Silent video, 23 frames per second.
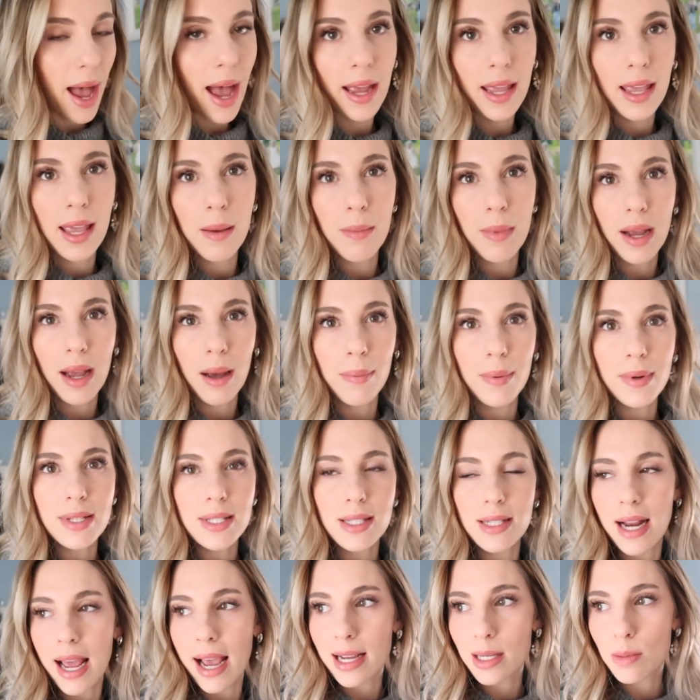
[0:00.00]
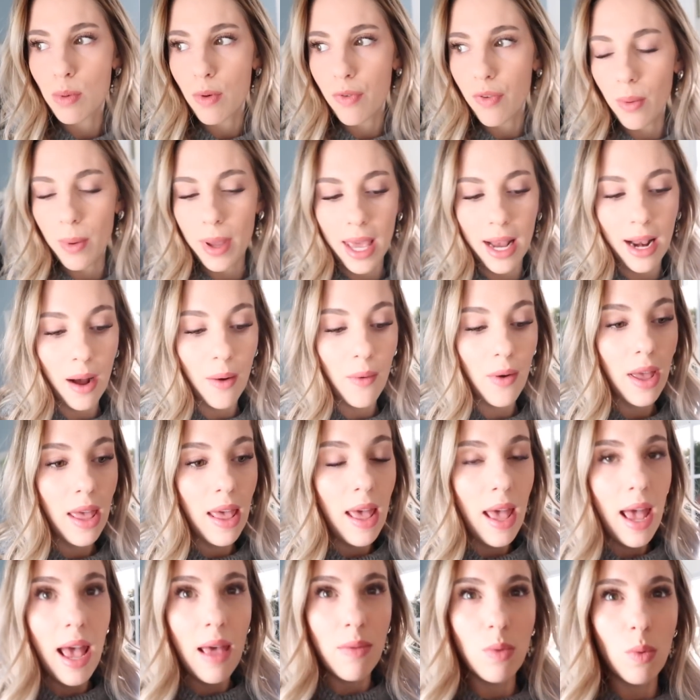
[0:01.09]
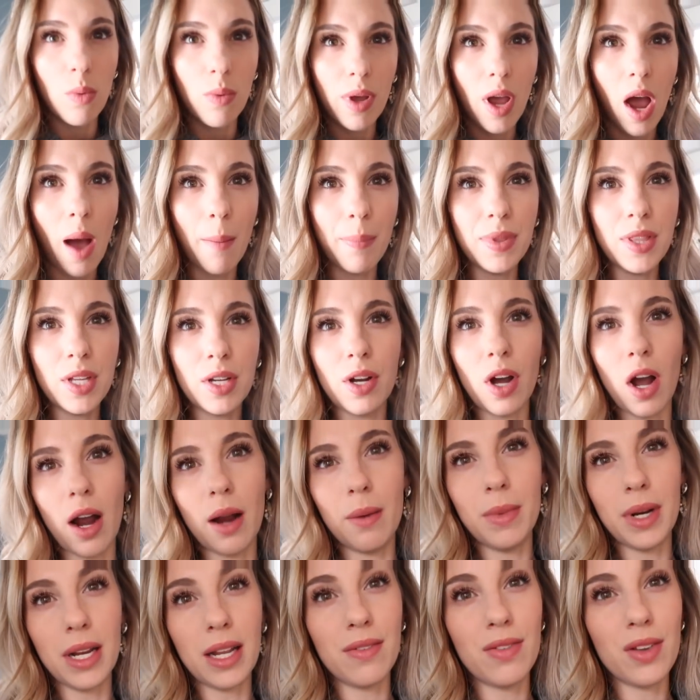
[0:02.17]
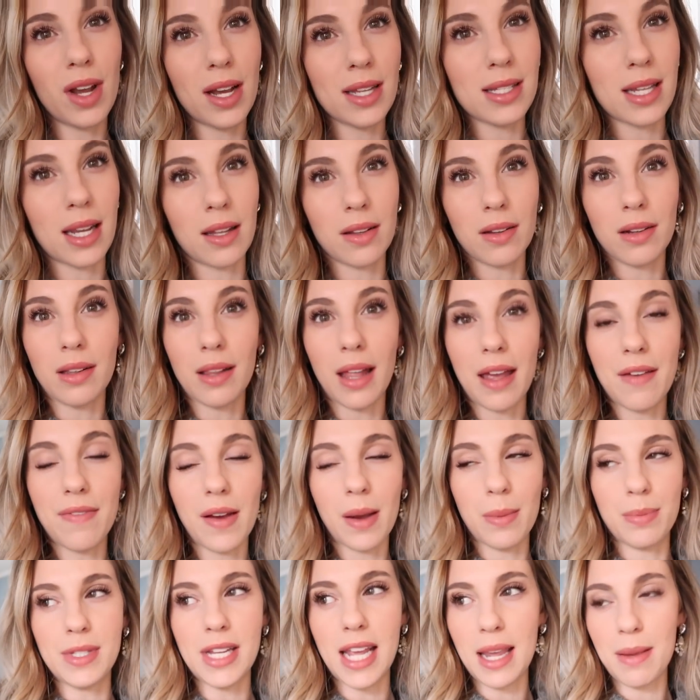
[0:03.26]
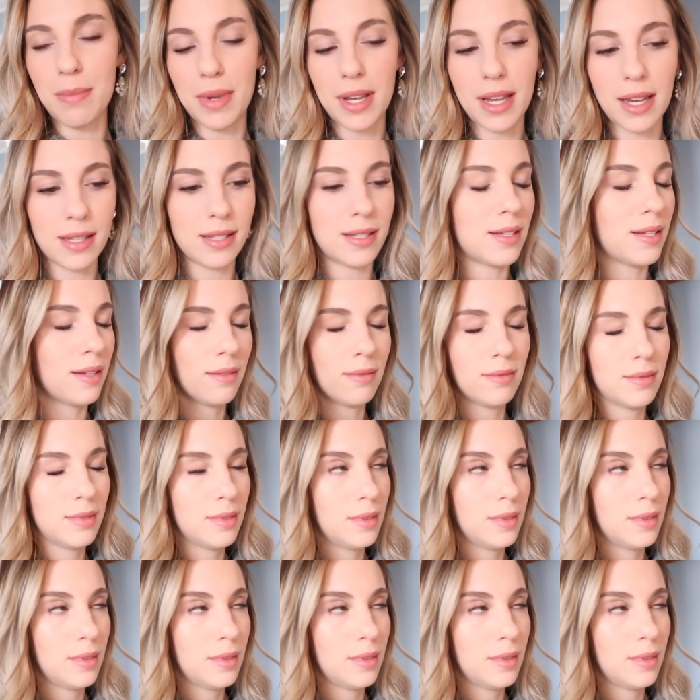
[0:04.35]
pack him a couple snacks before we head out, and then when we hop in the car, I'm gonna give you guys like a little life update because